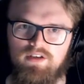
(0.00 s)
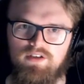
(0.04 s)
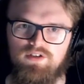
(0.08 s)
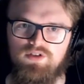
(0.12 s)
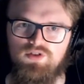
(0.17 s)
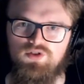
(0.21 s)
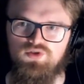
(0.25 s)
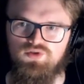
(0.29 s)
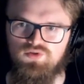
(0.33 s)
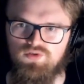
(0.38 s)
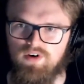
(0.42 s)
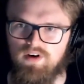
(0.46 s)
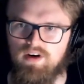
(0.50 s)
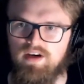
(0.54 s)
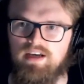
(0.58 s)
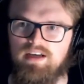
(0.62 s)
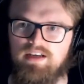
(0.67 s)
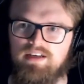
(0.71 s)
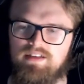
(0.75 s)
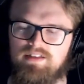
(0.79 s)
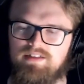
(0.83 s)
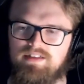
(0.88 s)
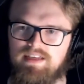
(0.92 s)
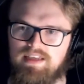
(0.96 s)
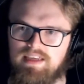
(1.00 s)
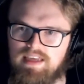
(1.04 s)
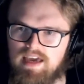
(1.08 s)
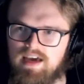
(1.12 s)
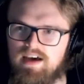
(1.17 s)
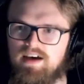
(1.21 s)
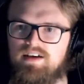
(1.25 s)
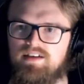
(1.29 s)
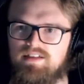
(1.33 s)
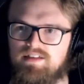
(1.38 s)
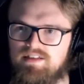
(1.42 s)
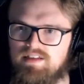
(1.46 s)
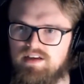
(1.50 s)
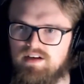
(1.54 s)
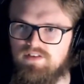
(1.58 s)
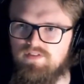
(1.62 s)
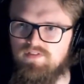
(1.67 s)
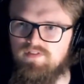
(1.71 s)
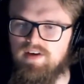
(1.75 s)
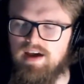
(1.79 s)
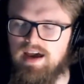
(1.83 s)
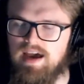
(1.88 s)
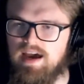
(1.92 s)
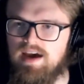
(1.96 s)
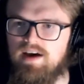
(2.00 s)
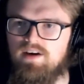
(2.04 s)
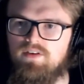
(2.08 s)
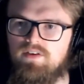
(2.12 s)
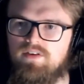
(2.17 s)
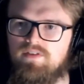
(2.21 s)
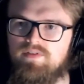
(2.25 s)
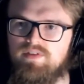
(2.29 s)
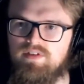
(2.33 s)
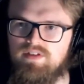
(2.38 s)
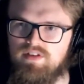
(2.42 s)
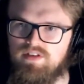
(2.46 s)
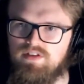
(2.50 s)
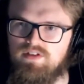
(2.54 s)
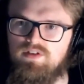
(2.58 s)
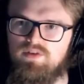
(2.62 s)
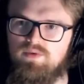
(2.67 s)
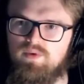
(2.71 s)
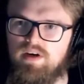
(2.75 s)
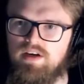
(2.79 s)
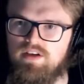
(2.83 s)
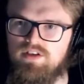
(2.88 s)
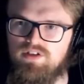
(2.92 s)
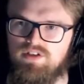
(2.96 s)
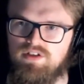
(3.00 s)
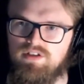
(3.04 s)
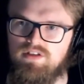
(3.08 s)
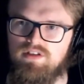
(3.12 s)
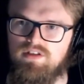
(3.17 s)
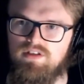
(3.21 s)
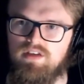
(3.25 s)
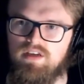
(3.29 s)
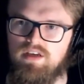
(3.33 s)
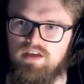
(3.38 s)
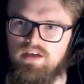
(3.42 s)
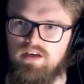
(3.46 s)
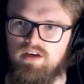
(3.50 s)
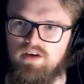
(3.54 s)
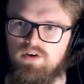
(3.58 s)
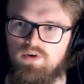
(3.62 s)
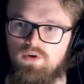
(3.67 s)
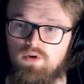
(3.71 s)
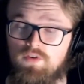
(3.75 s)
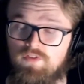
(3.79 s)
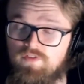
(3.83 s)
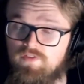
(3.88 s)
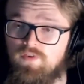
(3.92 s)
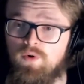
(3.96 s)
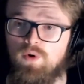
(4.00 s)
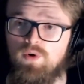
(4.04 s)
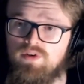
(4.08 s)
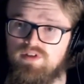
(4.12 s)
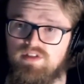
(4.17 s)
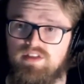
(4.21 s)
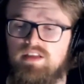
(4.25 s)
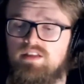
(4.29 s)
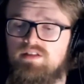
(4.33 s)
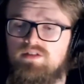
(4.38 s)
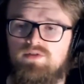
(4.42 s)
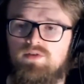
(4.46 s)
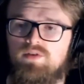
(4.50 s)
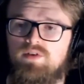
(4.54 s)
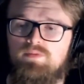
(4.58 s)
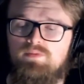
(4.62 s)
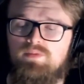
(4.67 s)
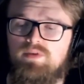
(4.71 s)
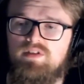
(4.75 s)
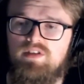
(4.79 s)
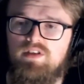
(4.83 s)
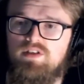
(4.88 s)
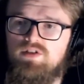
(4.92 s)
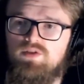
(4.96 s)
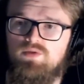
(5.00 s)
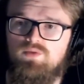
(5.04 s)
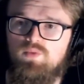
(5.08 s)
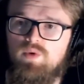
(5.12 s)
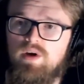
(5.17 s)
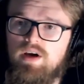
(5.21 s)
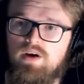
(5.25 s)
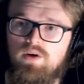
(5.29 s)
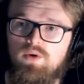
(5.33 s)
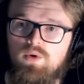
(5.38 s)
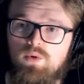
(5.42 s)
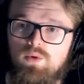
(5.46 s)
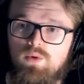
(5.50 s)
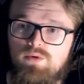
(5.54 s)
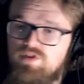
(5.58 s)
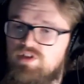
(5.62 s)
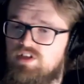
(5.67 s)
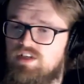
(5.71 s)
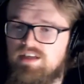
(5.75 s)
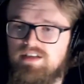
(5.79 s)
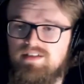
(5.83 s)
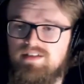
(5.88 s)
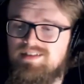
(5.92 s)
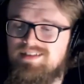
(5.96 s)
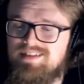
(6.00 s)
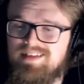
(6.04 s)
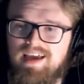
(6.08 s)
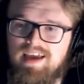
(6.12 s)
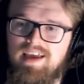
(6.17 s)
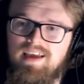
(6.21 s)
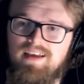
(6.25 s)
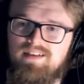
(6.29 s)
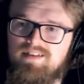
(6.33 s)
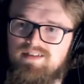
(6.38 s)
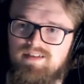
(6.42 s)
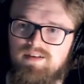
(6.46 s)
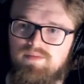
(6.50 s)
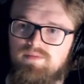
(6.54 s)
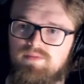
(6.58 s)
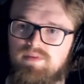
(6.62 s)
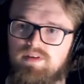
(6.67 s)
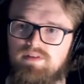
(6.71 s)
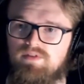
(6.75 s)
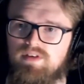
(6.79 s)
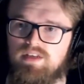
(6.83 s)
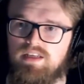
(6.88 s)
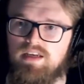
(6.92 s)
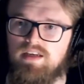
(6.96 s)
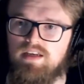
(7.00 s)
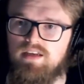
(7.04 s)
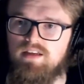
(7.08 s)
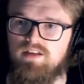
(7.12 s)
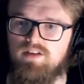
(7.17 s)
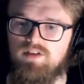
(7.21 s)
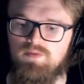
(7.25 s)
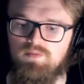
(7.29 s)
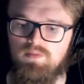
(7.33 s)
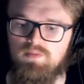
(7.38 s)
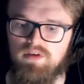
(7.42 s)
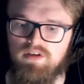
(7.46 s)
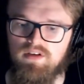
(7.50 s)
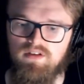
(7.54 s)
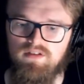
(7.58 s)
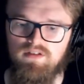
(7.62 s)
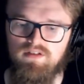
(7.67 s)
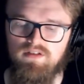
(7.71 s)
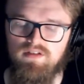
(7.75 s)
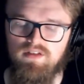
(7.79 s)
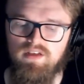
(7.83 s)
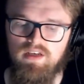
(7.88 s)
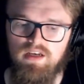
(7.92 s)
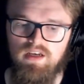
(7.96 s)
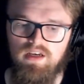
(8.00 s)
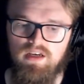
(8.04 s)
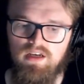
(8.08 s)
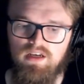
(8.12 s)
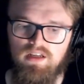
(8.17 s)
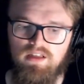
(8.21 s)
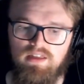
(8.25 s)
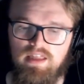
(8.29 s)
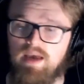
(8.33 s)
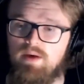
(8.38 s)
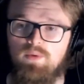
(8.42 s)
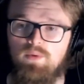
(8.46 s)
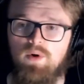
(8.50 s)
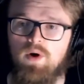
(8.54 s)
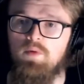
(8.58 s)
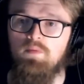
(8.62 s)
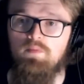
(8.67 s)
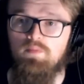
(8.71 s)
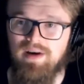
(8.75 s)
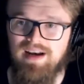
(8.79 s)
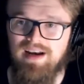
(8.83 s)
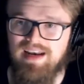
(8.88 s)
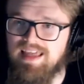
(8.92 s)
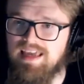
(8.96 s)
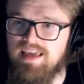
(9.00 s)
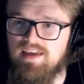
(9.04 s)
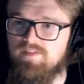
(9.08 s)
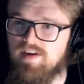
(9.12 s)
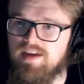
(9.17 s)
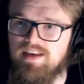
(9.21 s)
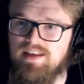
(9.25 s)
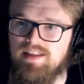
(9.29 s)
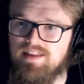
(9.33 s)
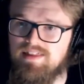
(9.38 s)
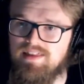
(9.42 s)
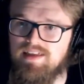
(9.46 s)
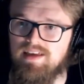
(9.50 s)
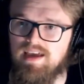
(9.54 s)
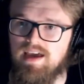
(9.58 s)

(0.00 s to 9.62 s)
trying to get herself out of a situation, or forced into a position where all she can say is something ridiculous because they won't believe anything